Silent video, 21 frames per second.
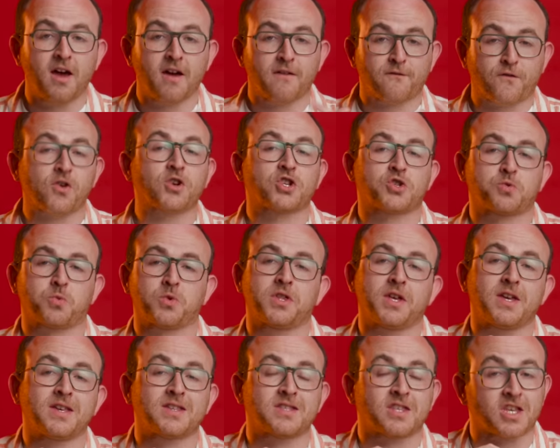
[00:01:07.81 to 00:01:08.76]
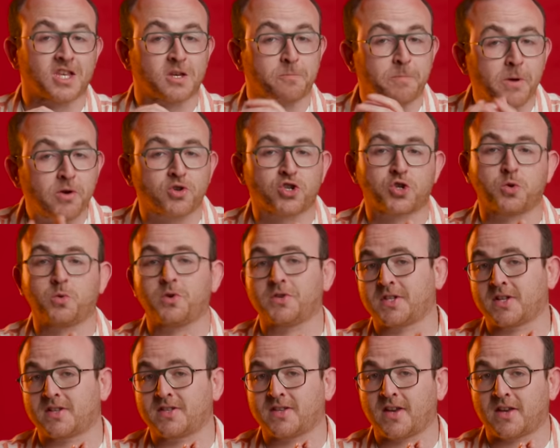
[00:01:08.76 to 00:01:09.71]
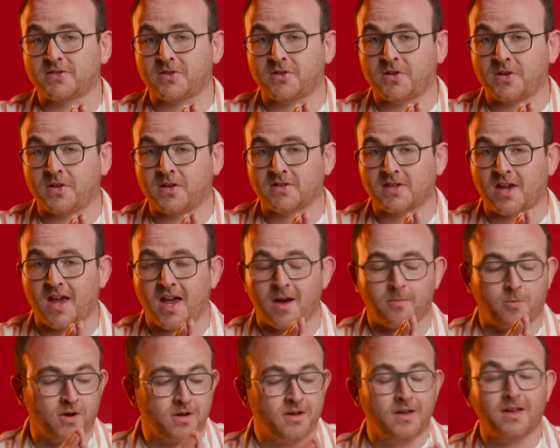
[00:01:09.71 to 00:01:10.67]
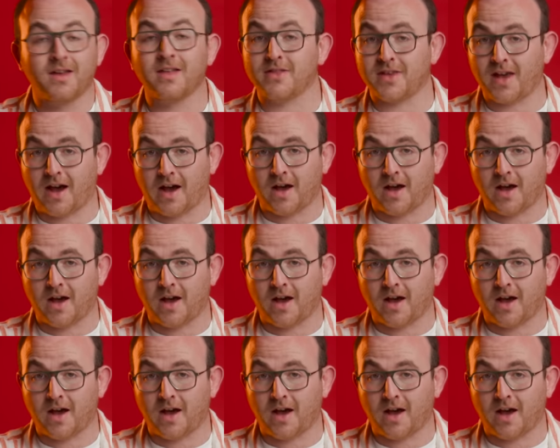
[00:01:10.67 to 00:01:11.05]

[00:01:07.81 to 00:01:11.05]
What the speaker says: first released the spiritual successor to this camera, the